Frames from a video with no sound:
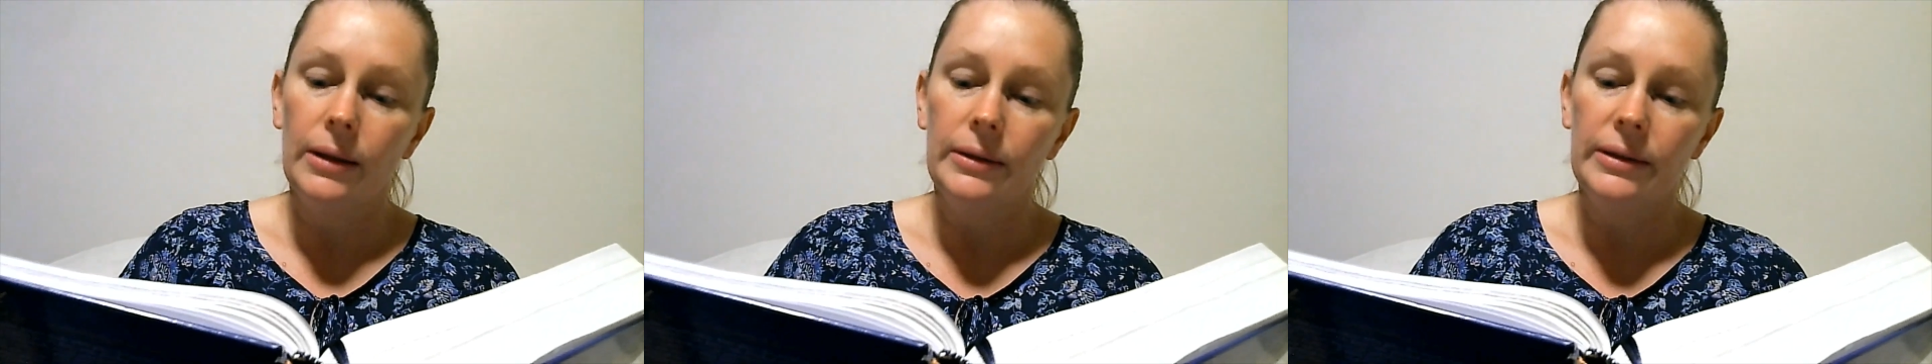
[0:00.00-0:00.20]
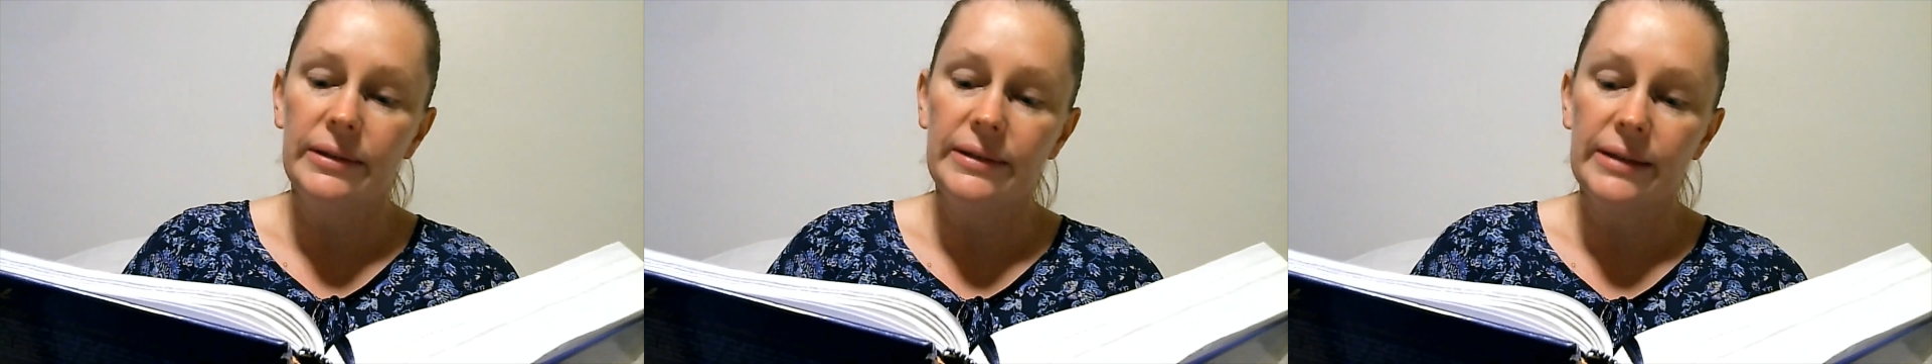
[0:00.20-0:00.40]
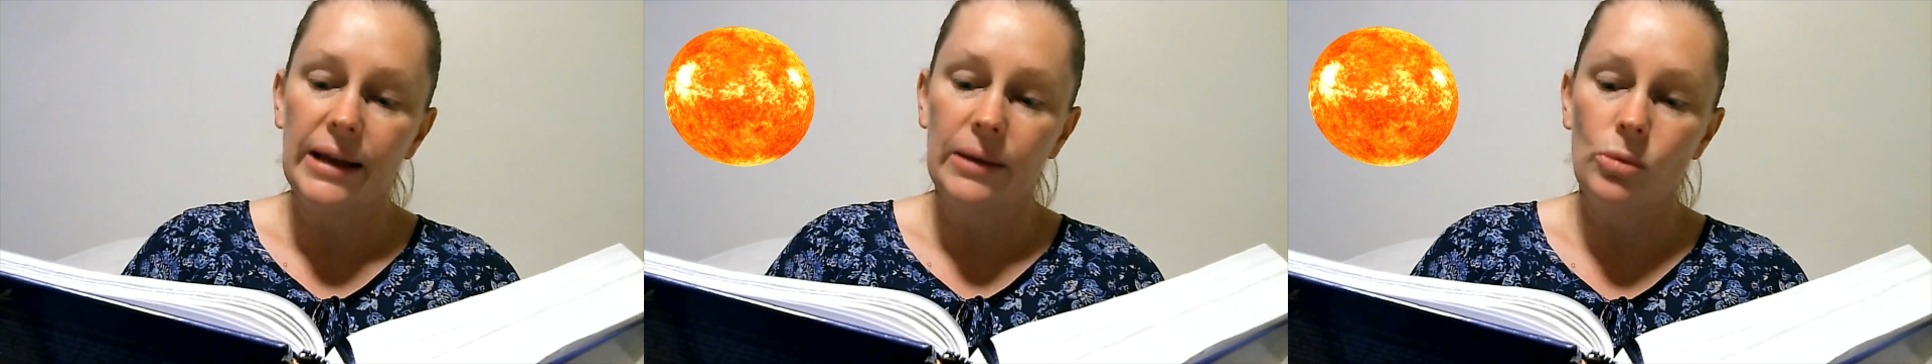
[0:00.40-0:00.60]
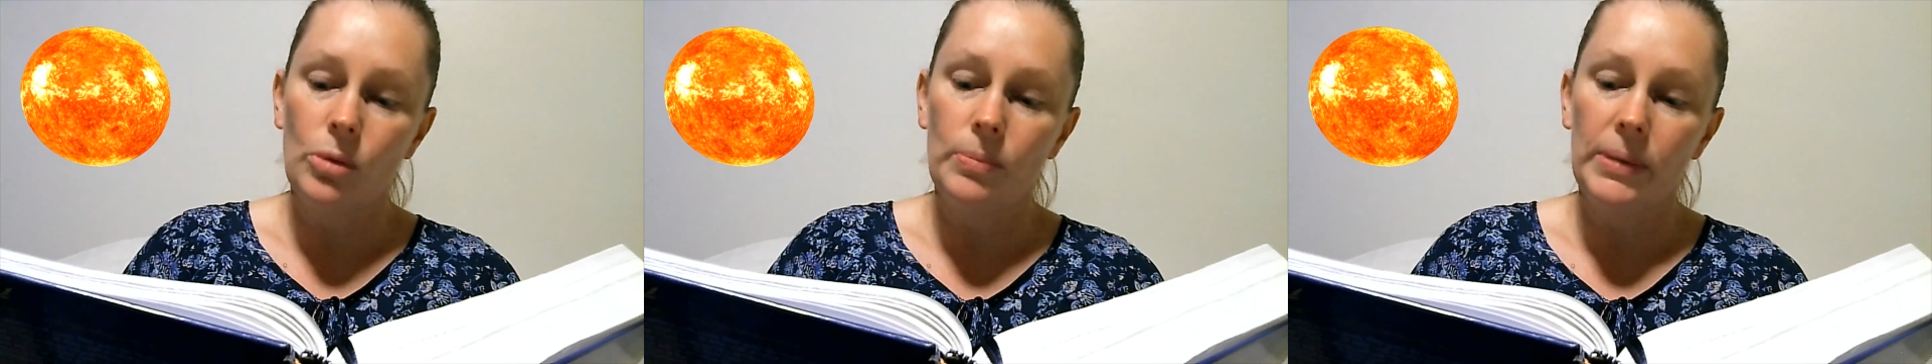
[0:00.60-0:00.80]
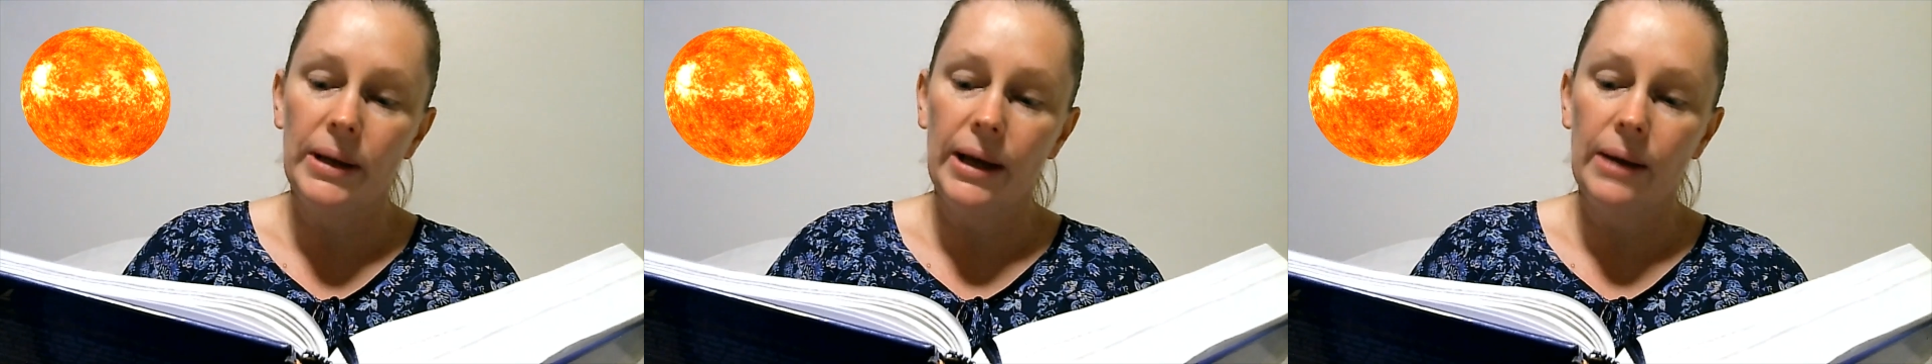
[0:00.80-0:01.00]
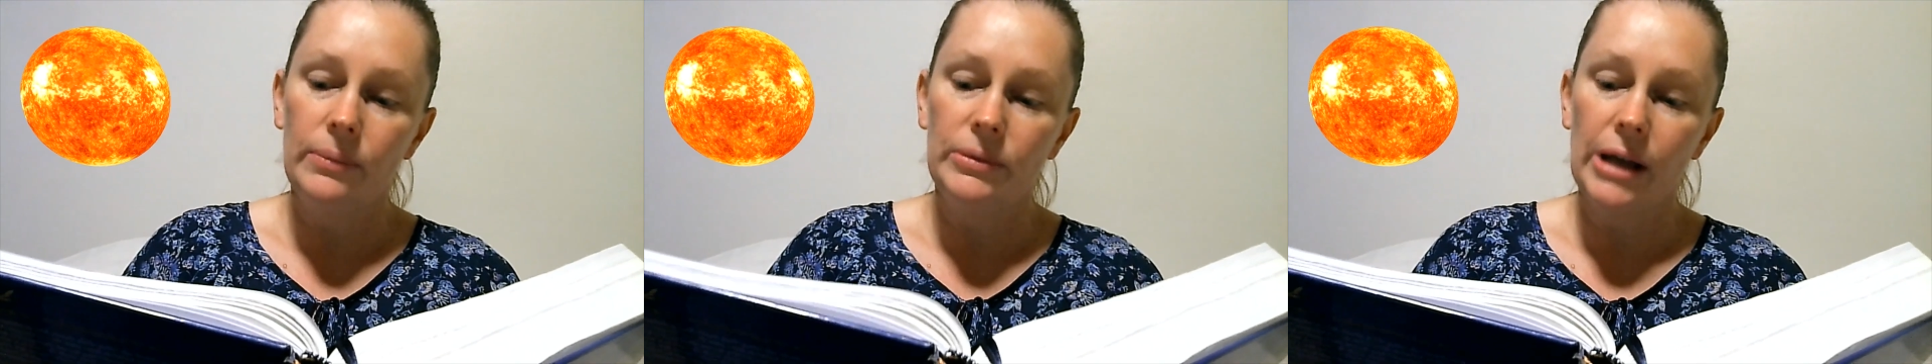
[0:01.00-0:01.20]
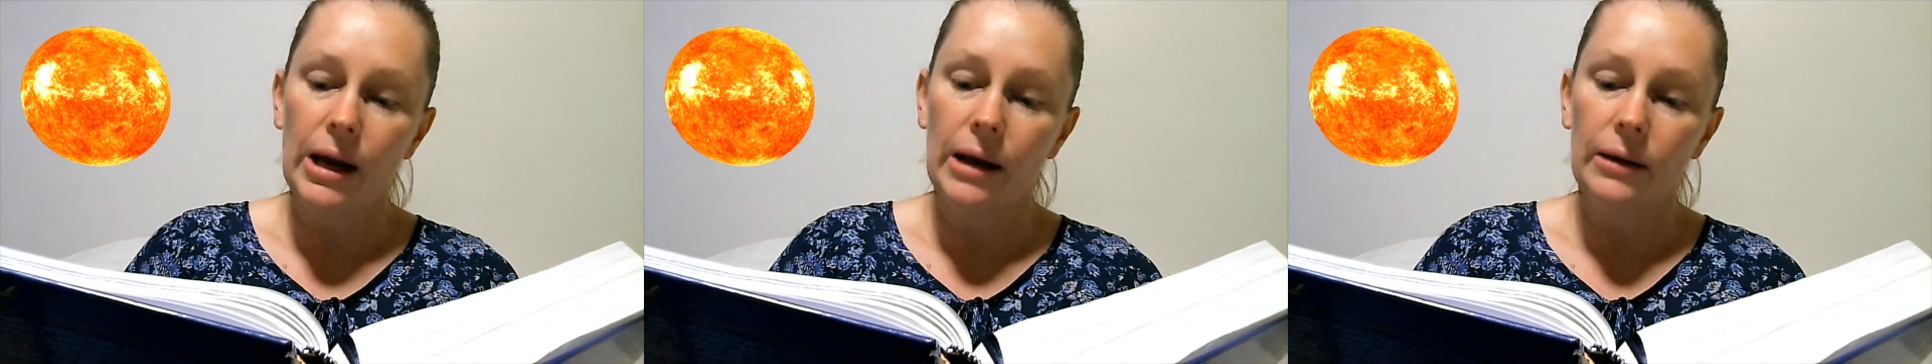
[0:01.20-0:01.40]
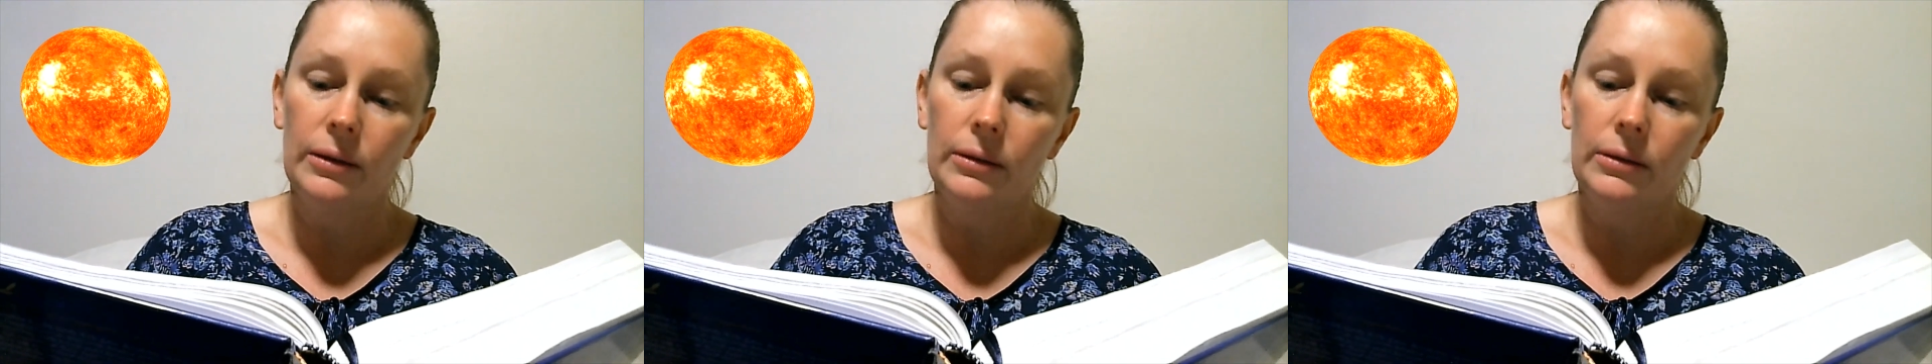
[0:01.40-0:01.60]
The sun will become
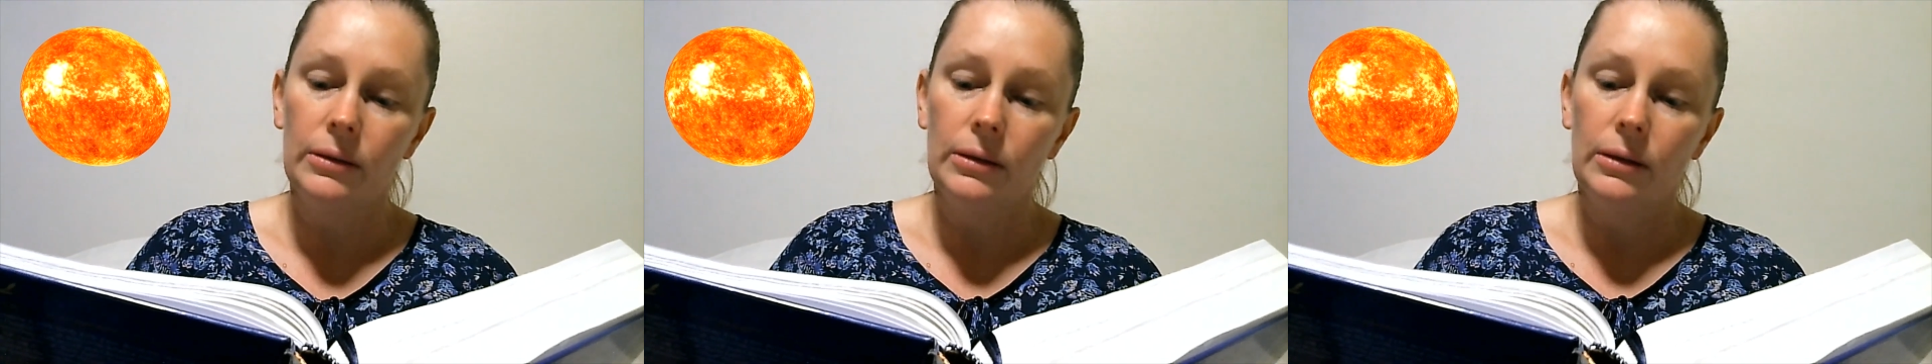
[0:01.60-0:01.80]
dark,